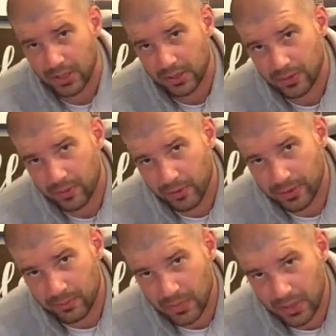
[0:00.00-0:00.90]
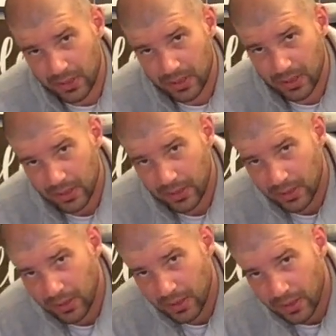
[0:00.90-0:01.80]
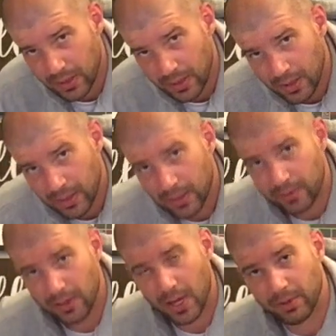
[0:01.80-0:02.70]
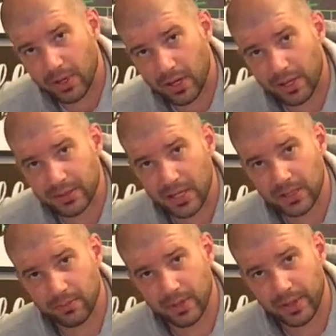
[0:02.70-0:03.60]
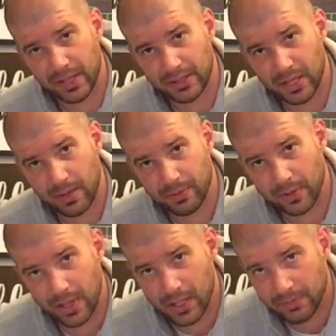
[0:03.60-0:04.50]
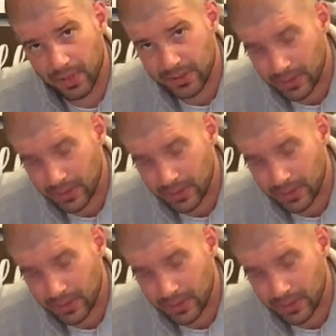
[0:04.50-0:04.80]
in towards me again. Grab a contact, I'm on that scapular apex